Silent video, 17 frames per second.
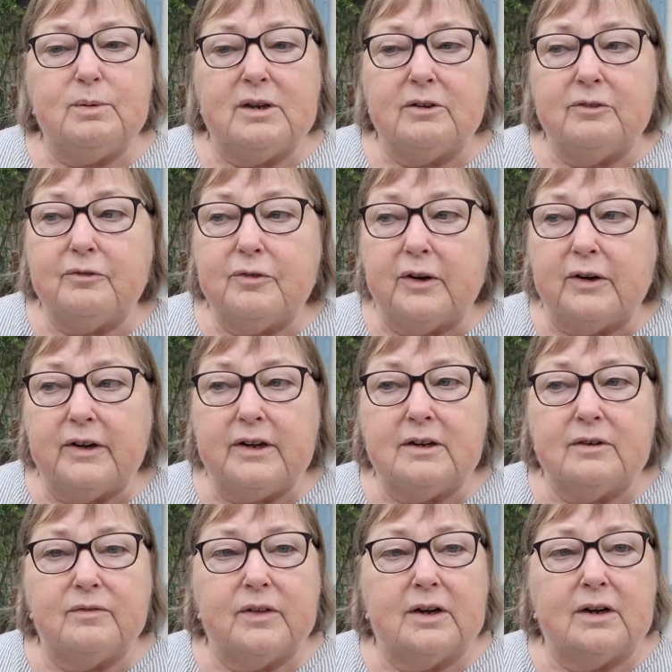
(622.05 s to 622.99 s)
being
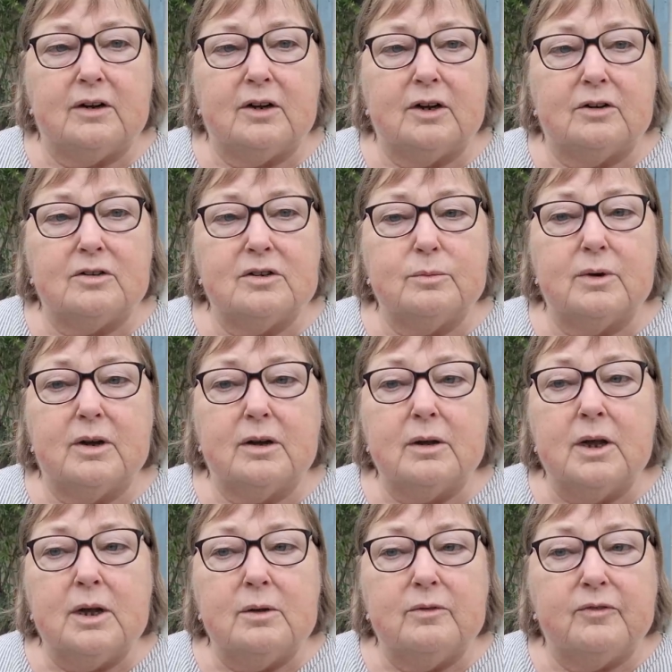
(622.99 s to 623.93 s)
fined if they don't go to work,